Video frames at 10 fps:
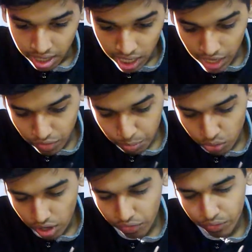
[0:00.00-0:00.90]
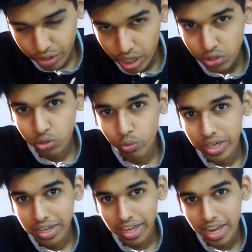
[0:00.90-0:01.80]
Liverpool have yet to
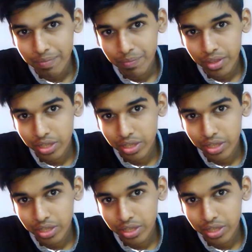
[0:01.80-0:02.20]
win a game